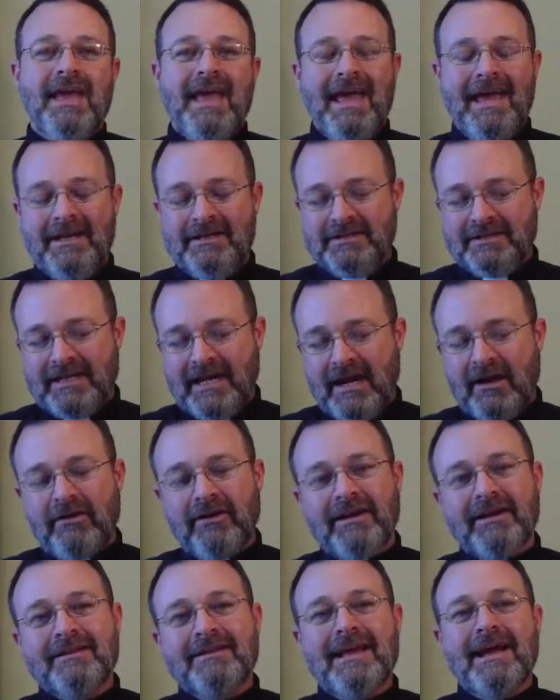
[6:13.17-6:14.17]
And
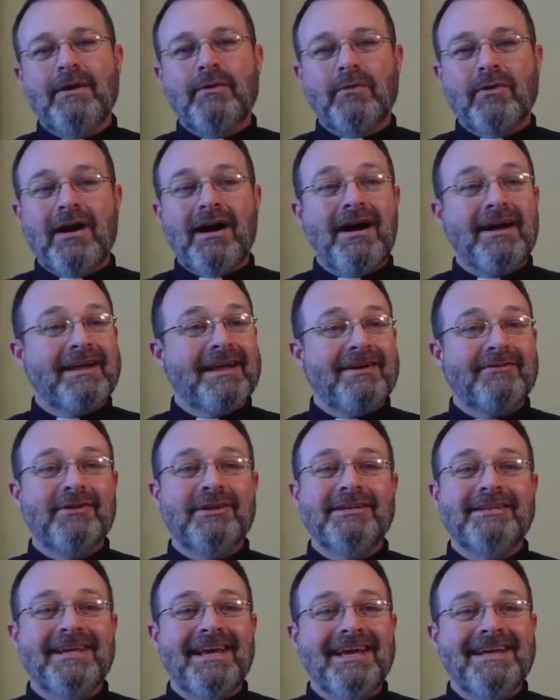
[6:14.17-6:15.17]
carrying that rock
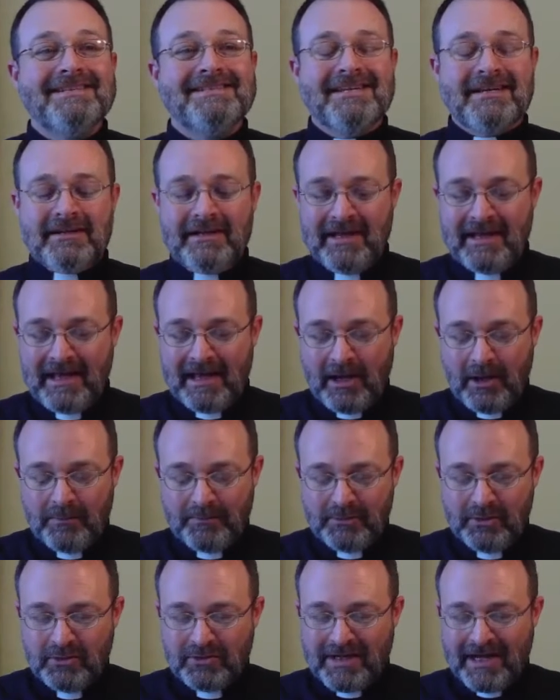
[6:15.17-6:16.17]
every day is going to
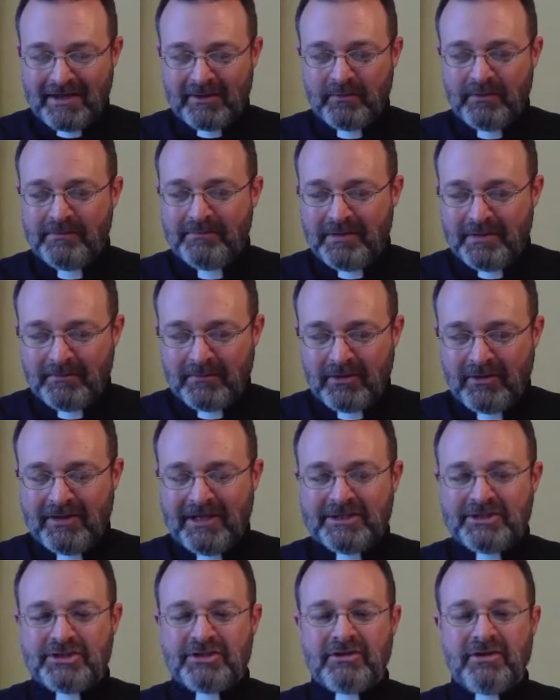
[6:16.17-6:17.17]
help you kind of remember
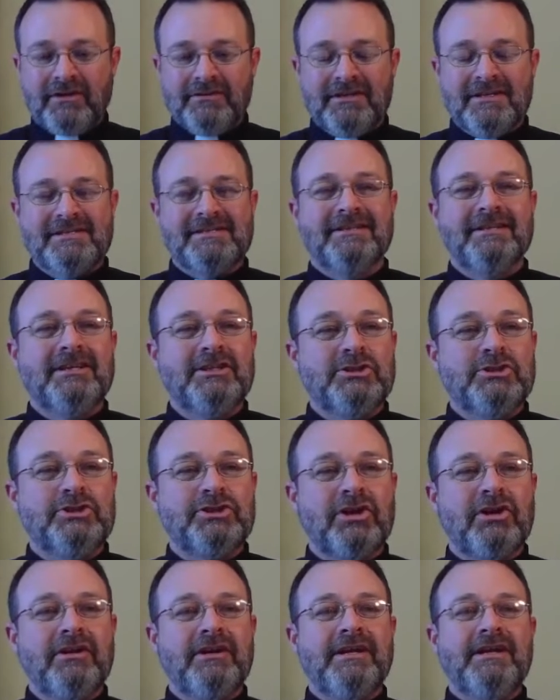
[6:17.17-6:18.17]
that you're on this Lenten
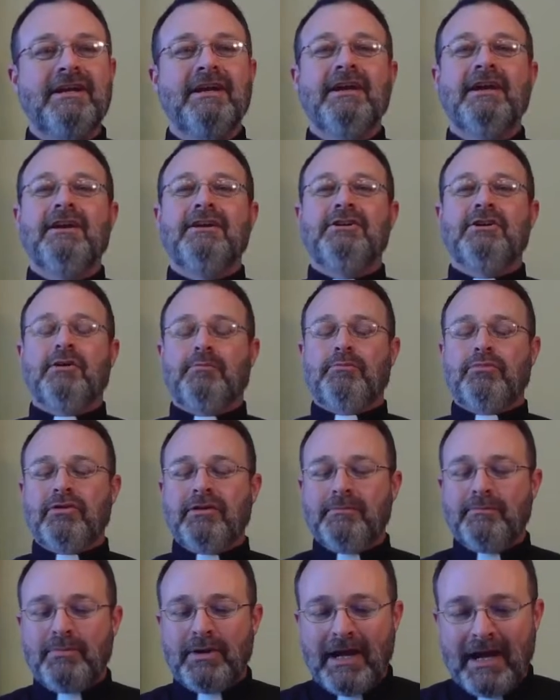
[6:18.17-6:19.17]
journey. You're
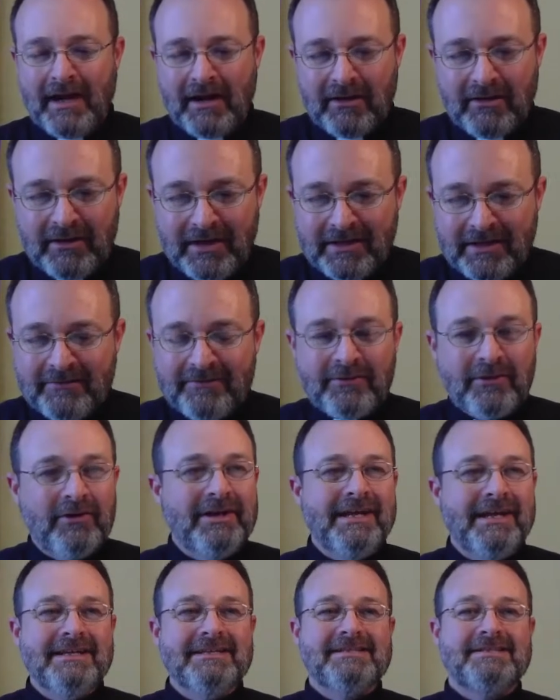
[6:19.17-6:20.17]
preparing for
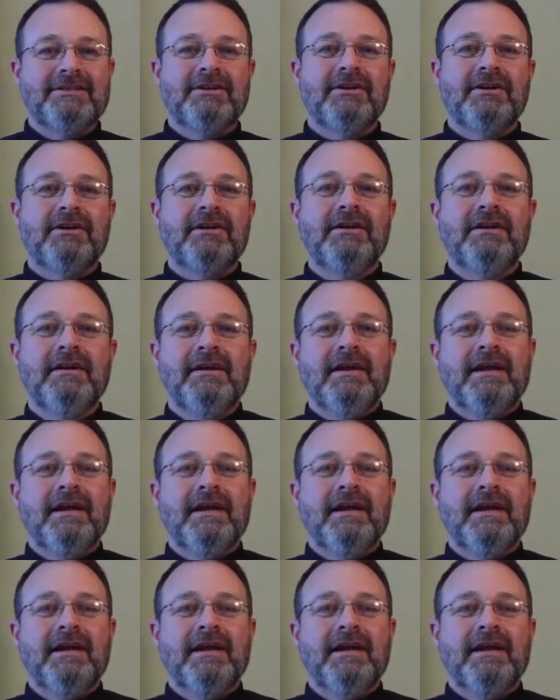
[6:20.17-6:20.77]
Easter.